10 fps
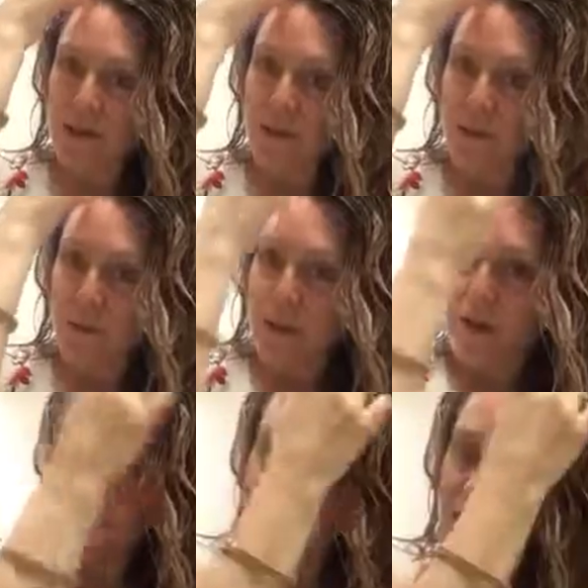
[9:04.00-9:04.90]
that's one way to
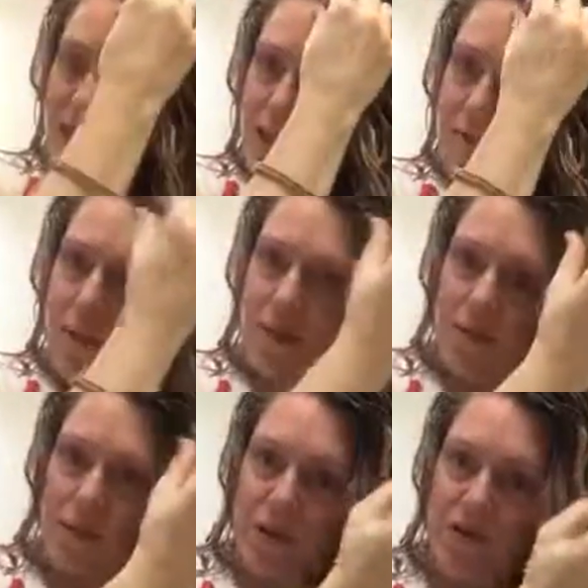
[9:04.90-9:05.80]
just kind of keep it
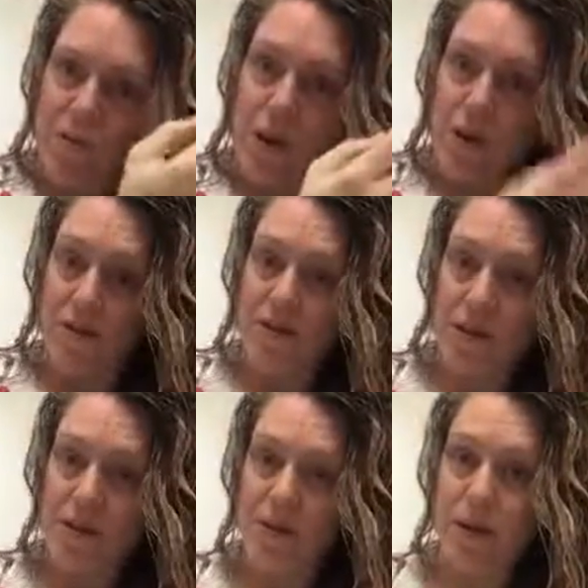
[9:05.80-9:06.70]
in place while it
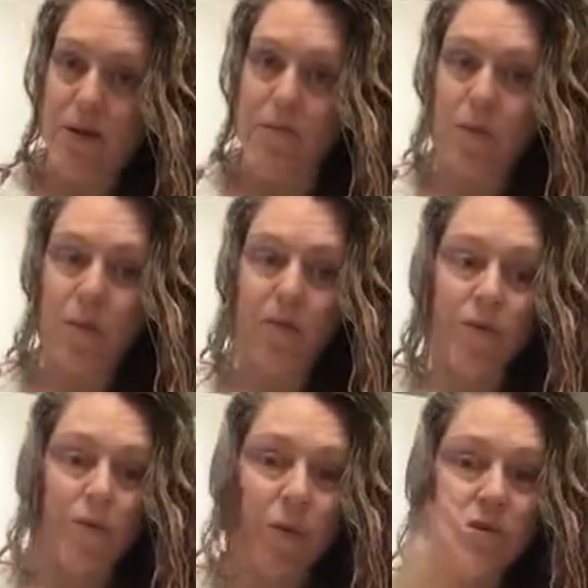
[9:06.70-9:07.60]
dries, because remember,
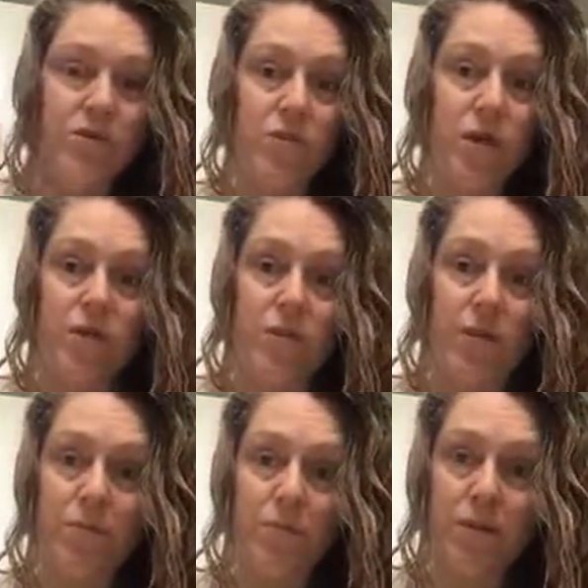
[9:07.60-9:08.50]
from wet to dry is
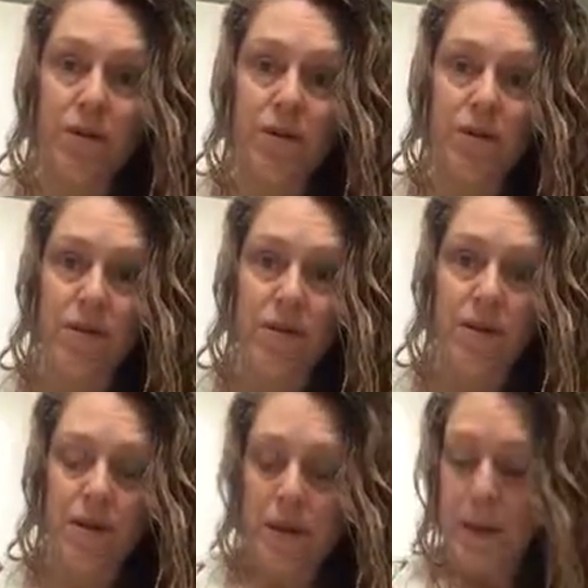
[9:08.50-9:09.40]
really important.
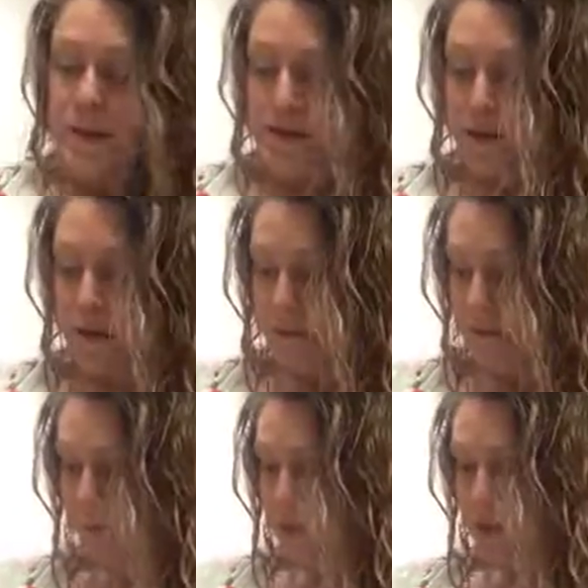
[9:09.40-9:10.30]
So there.
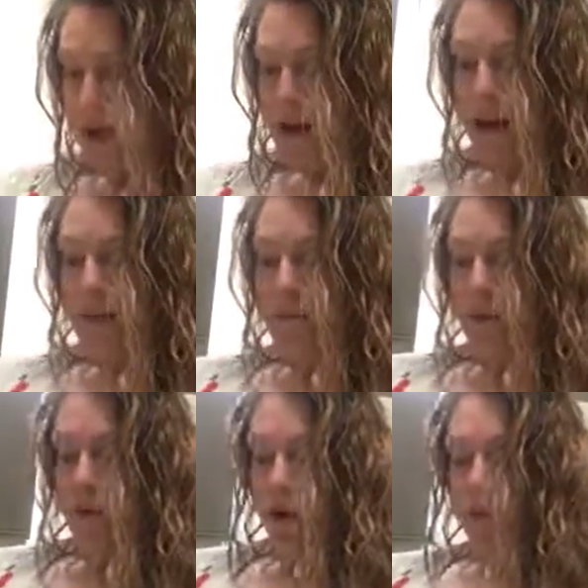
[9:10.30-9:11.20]

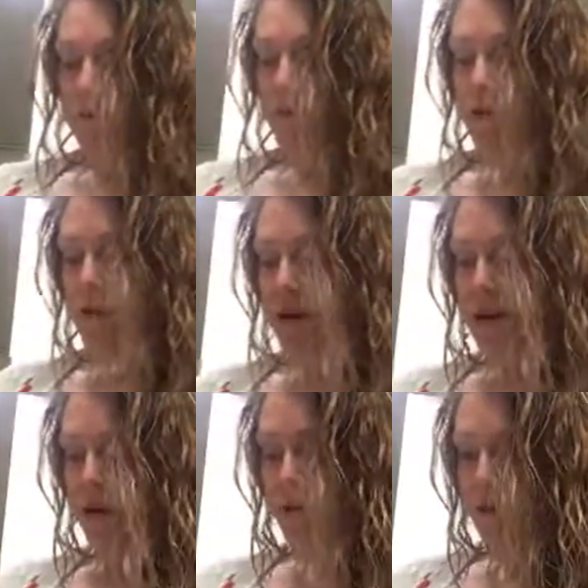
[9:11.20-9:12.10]
Okay, so
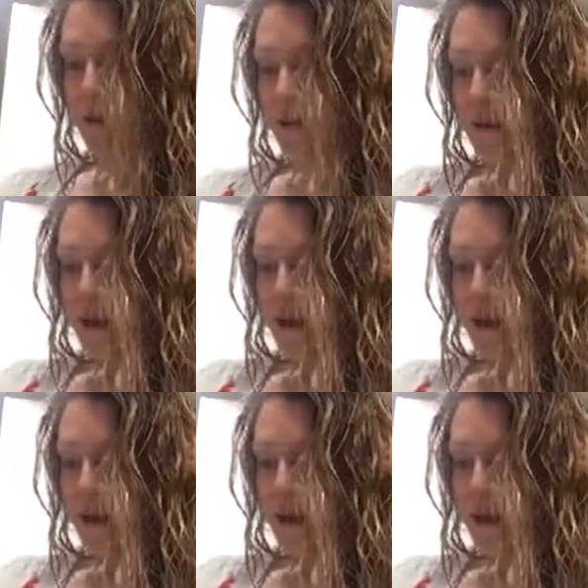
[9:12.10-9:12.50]
now